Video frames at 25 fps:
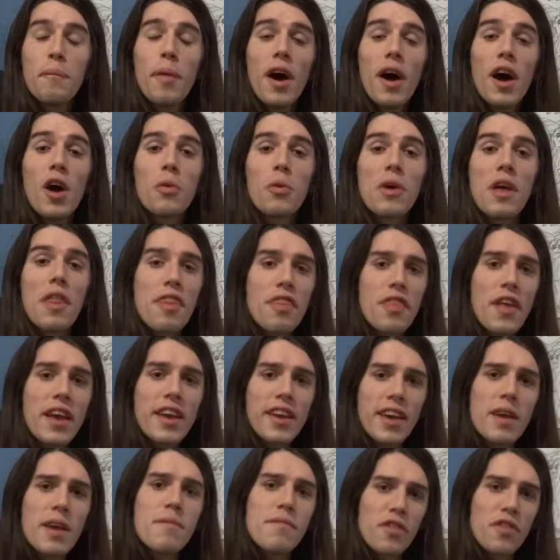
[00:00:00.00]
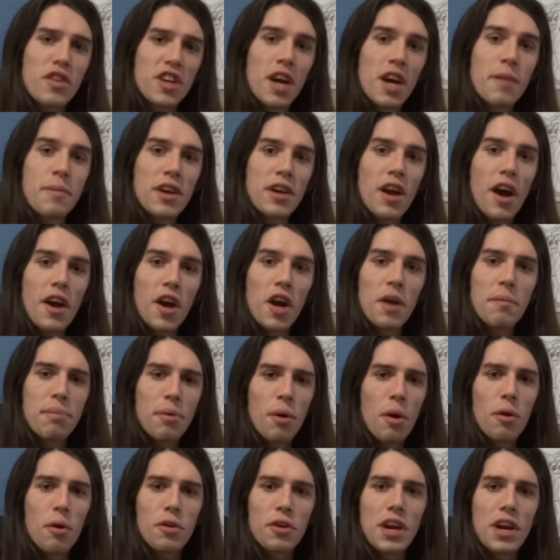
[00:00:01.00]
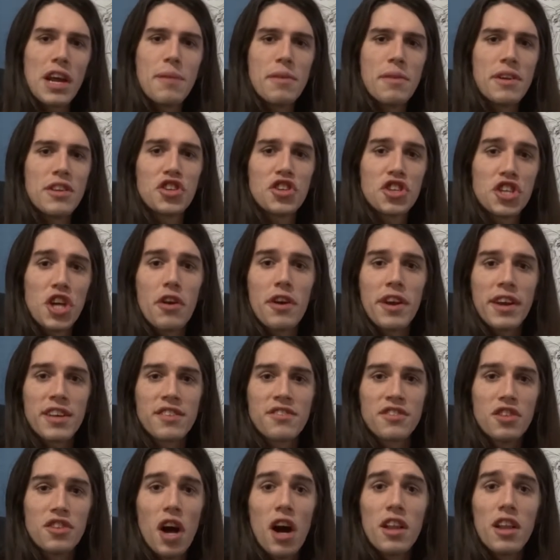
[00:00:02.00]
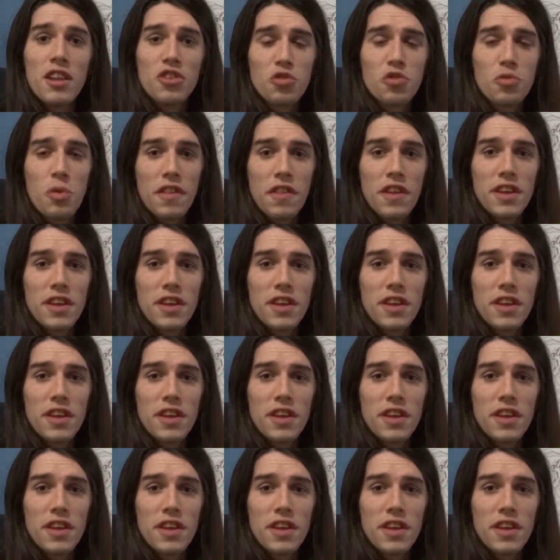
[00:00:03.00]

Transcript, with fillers: but we thank him for coming on our program and sharing his knowledge with